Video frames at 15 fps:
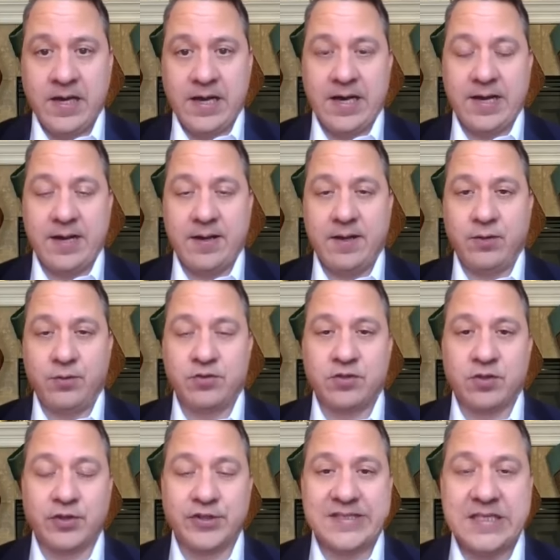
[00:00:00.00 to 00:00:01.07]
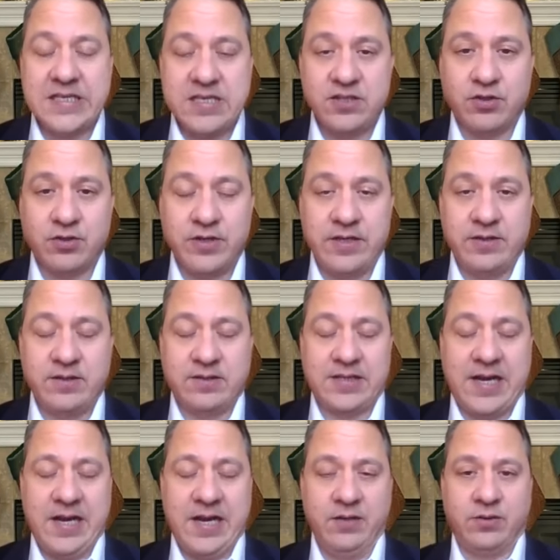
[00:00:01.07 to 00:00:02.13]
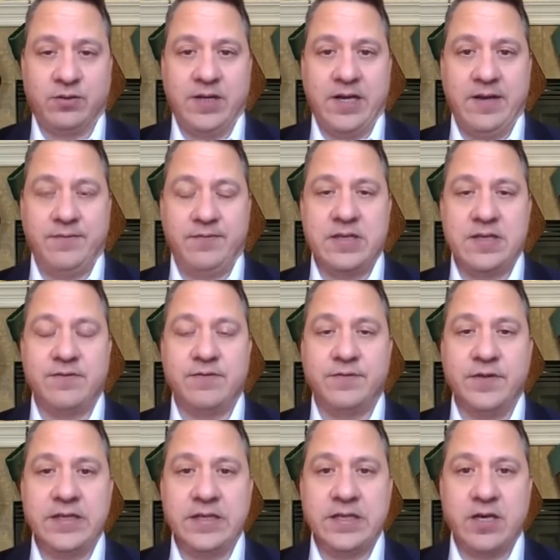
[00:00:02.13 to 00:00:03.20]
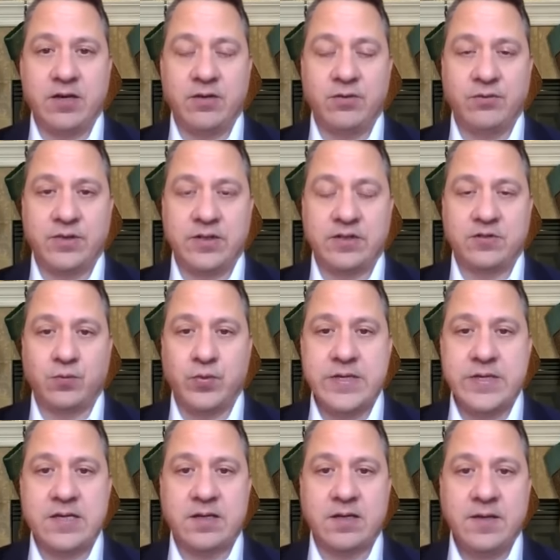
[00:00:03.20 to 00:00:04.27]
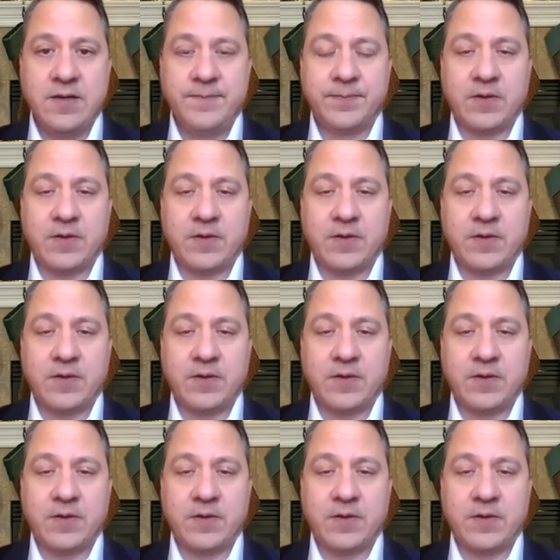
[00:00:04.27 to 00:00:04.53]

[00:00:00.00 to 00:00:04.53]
There's a little teaser in the title of the video this week,